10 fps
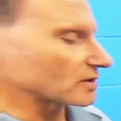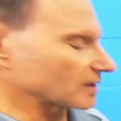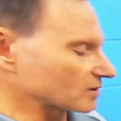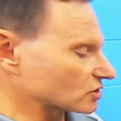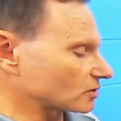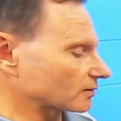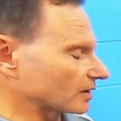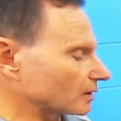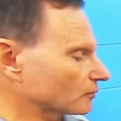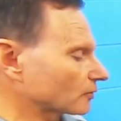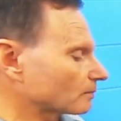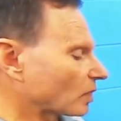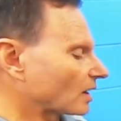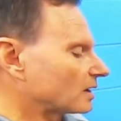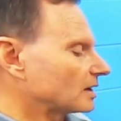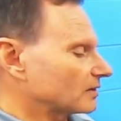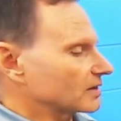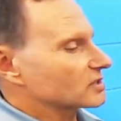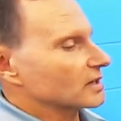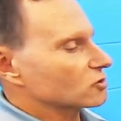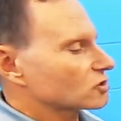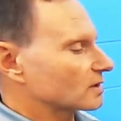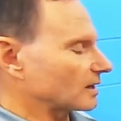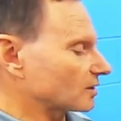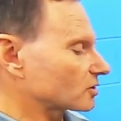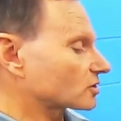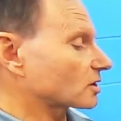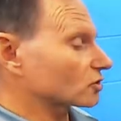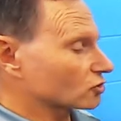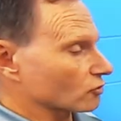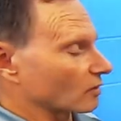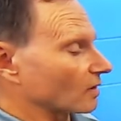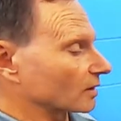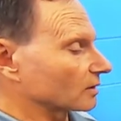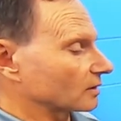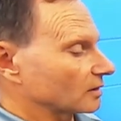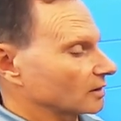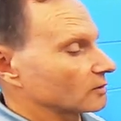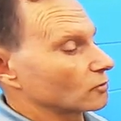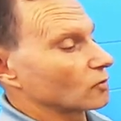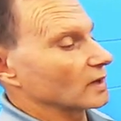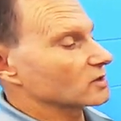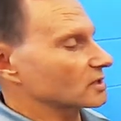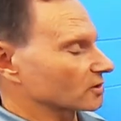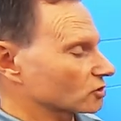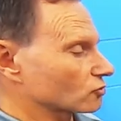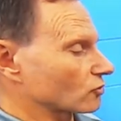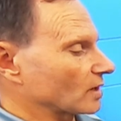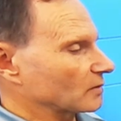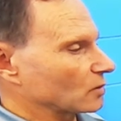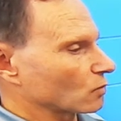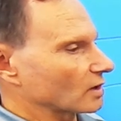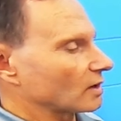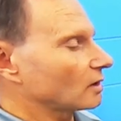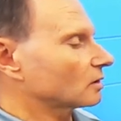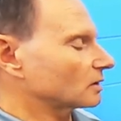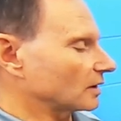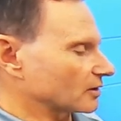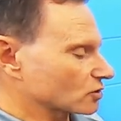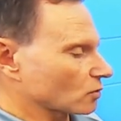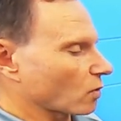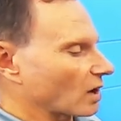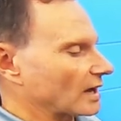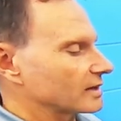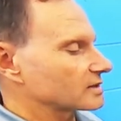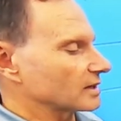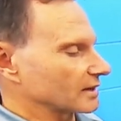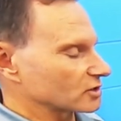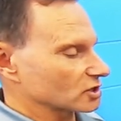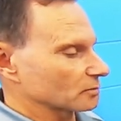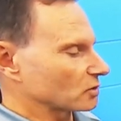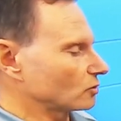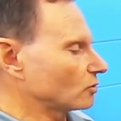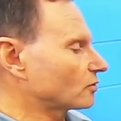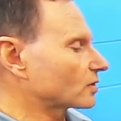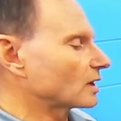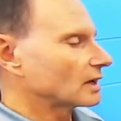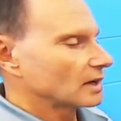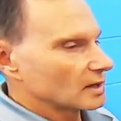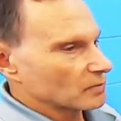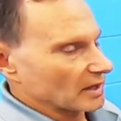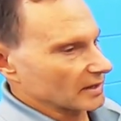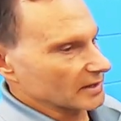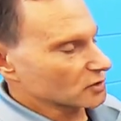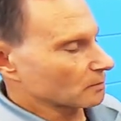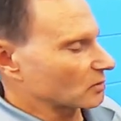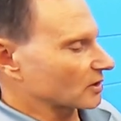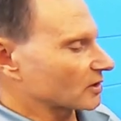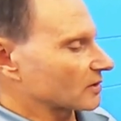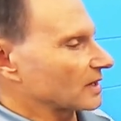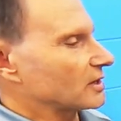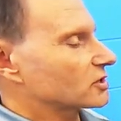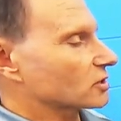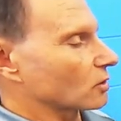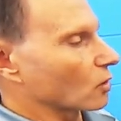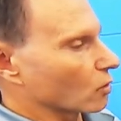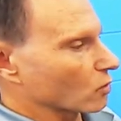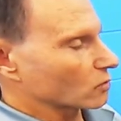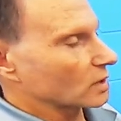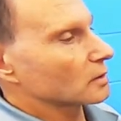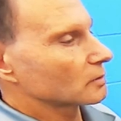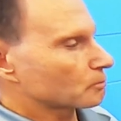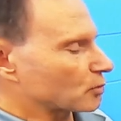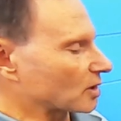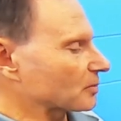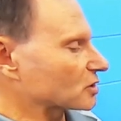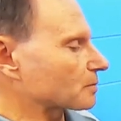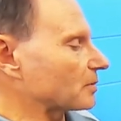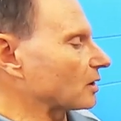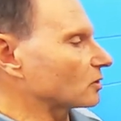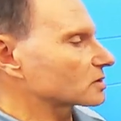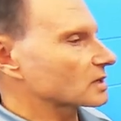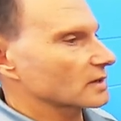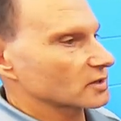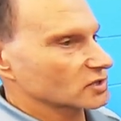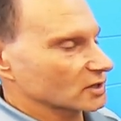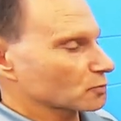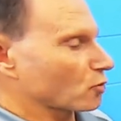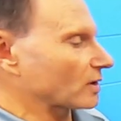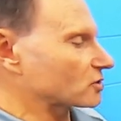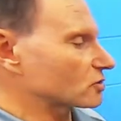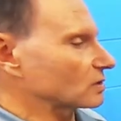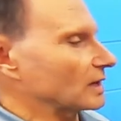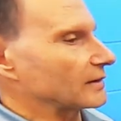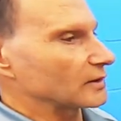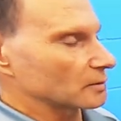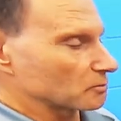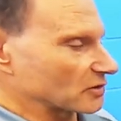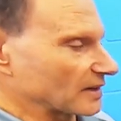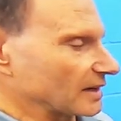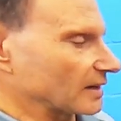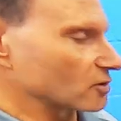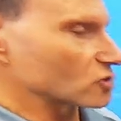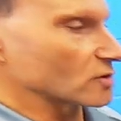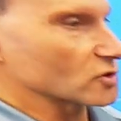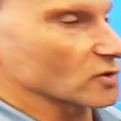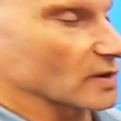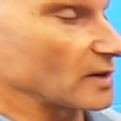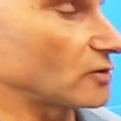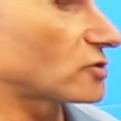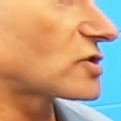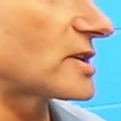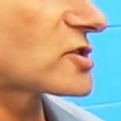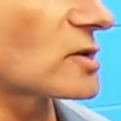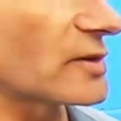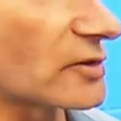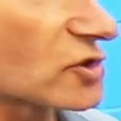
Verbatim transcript: are conservative. This engine is strong. It runs extremely well. It's quiet, it's smooth. It is Mercury's own purpose-built six point two liter marine engine. So they use this on their